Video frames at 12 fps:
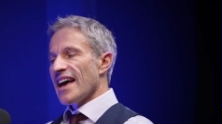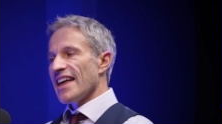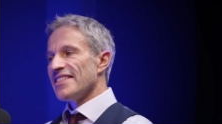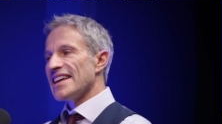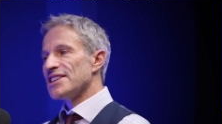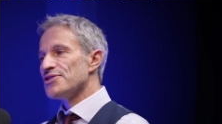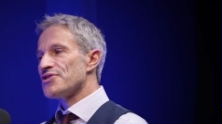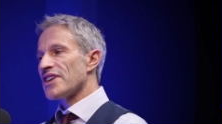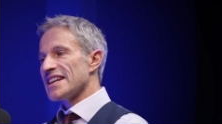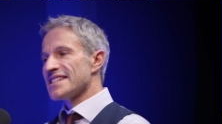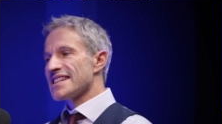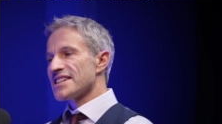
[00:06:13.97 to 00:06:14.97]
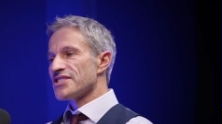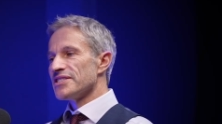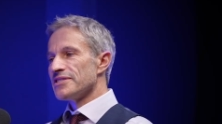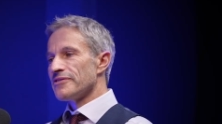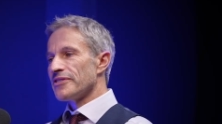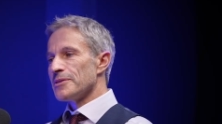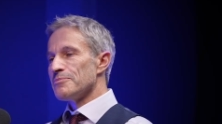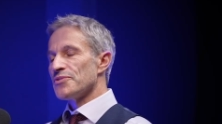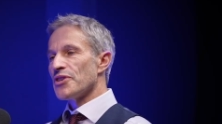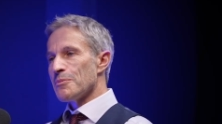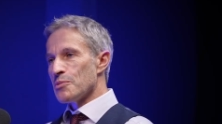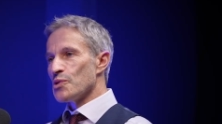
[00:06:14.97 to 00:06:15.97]
And then you transitioned from
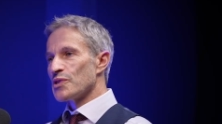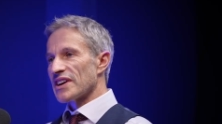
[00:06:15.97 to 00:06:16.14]
Trump